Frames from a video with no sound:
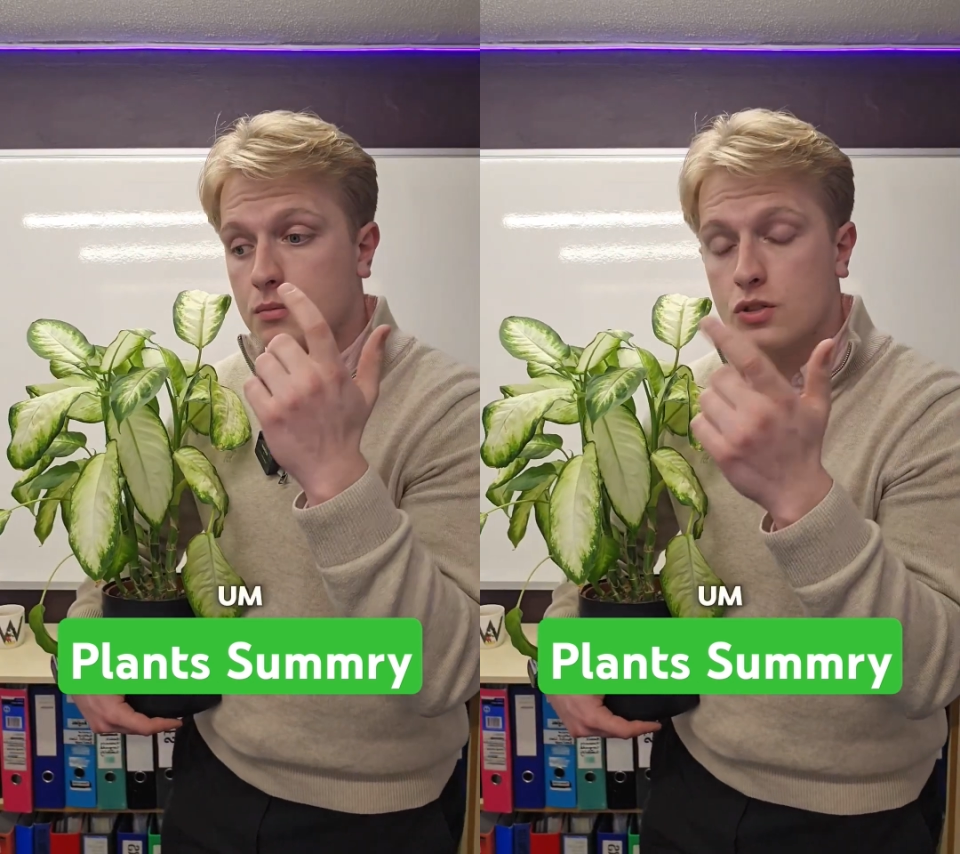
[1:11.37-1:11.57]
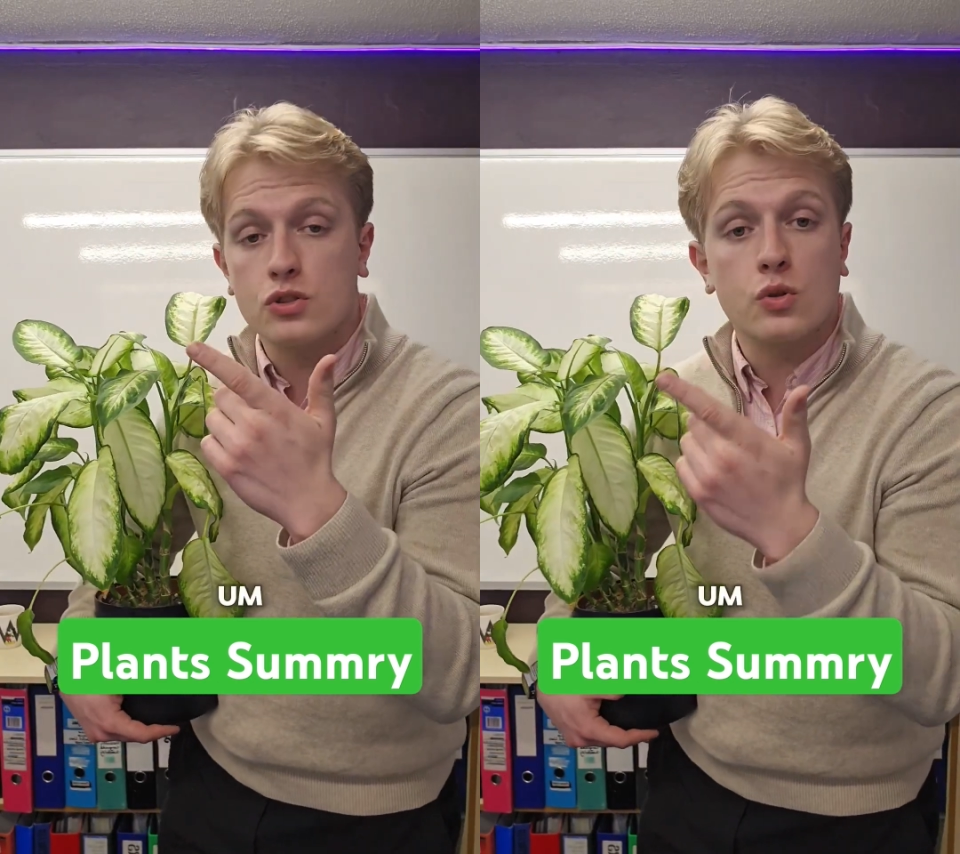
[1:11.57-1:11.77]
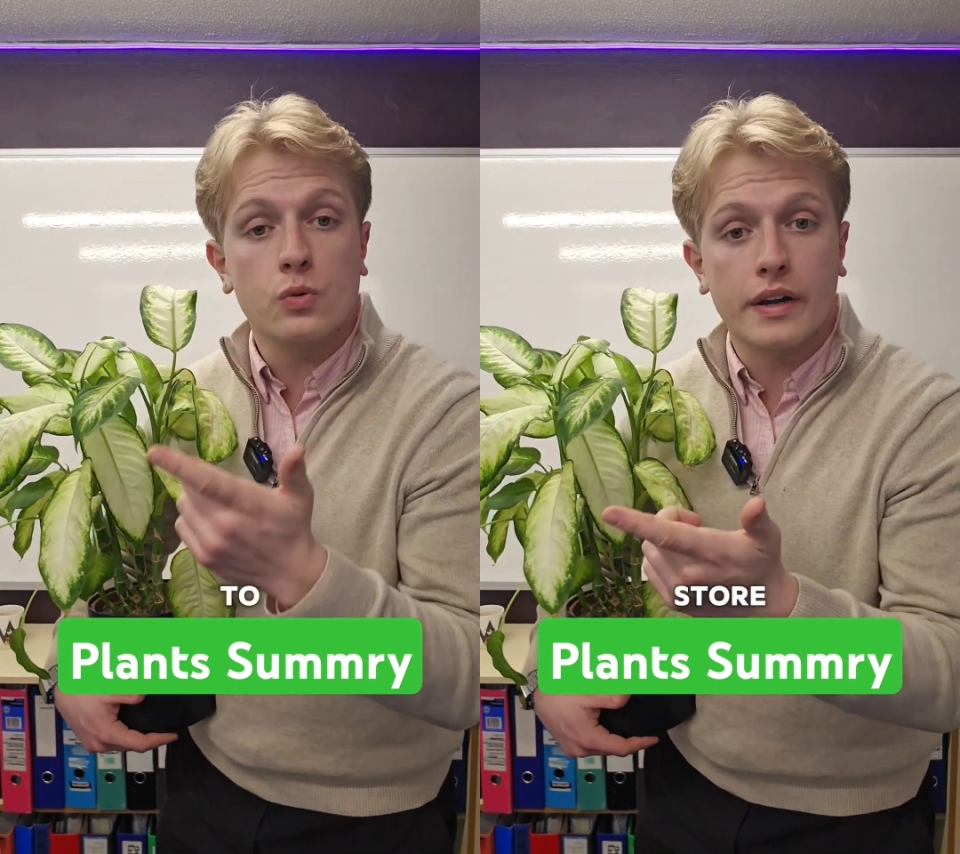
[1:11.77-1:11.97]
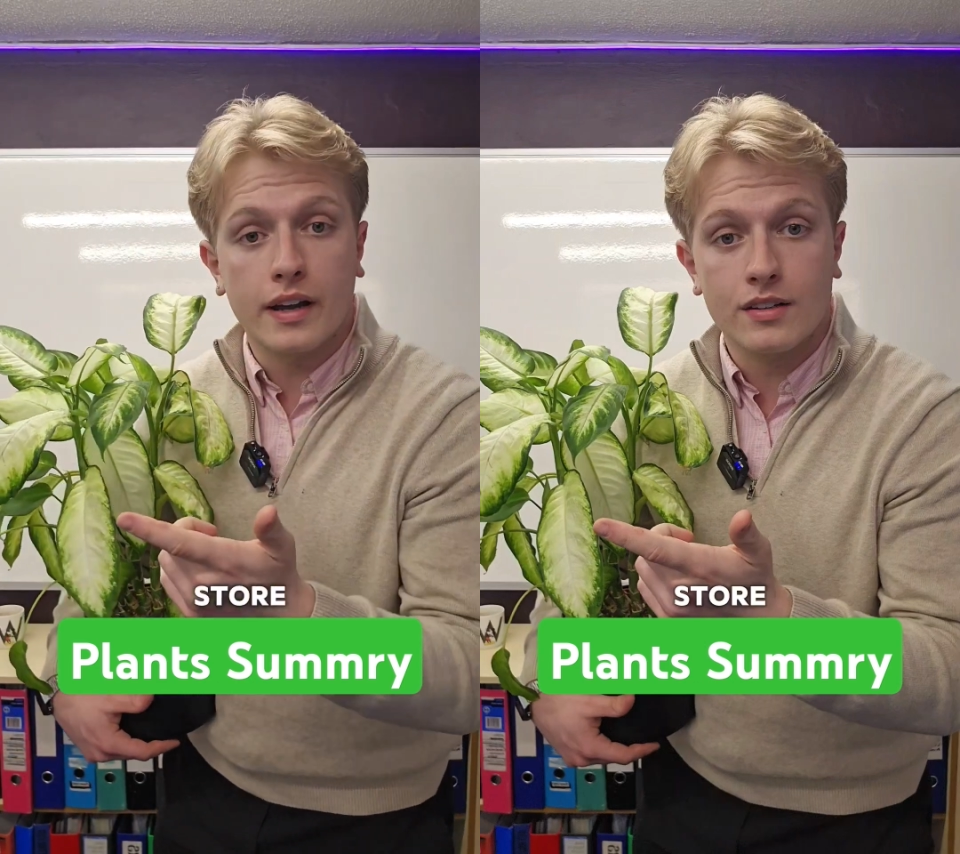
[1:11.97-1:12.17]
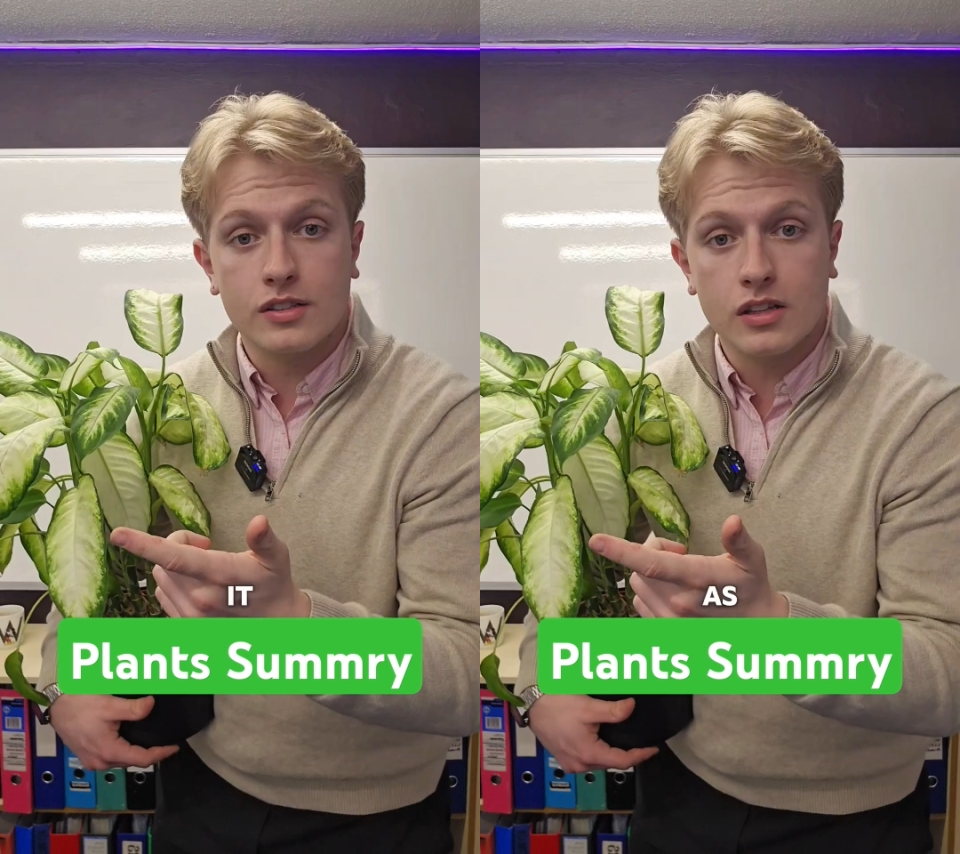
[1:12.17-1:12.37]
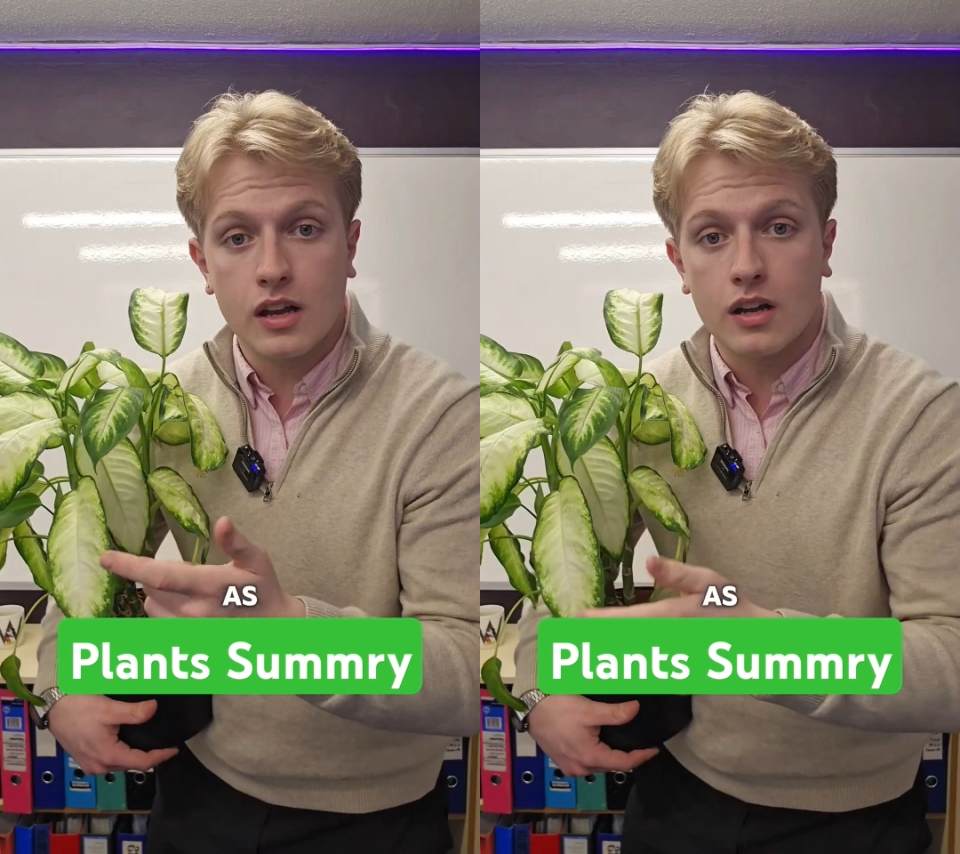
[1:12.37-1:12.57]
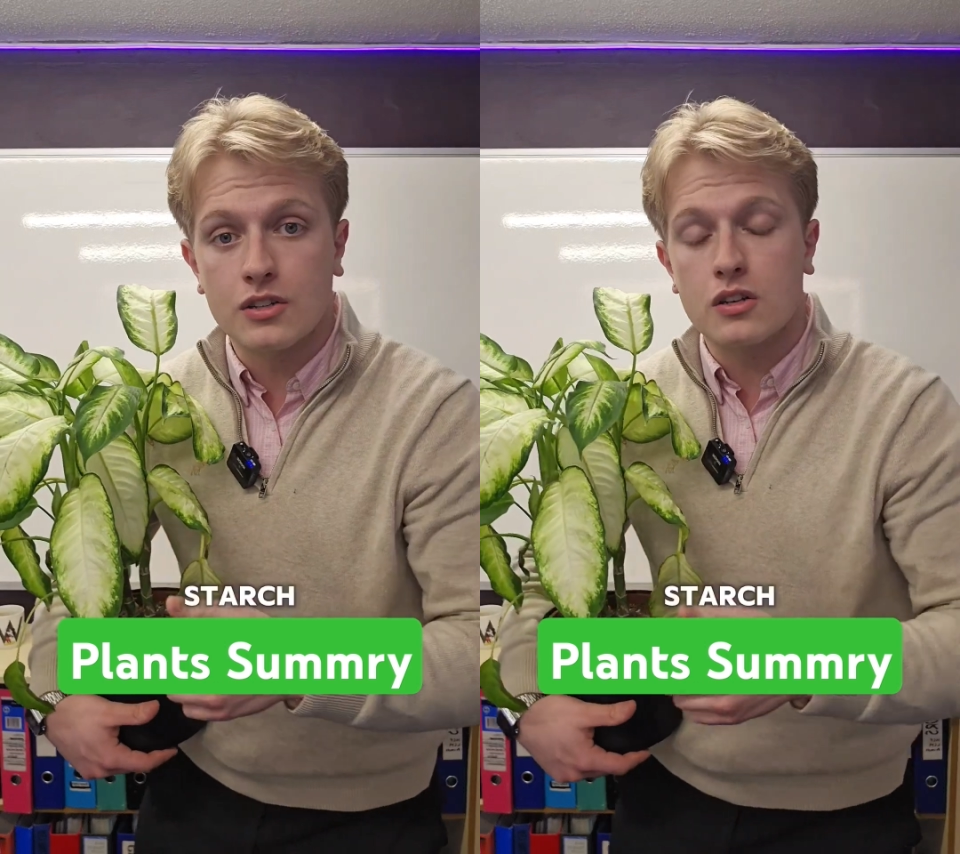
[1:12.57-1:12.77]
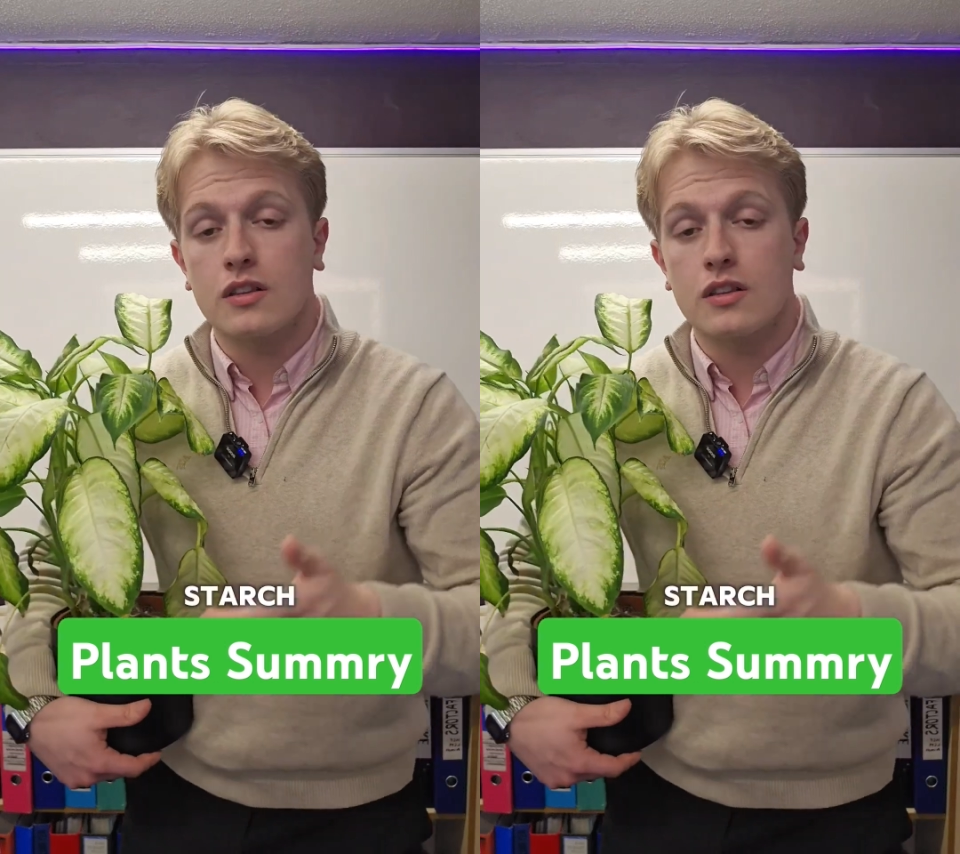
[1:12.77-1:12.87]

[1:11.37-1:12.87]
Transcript: store it as starch,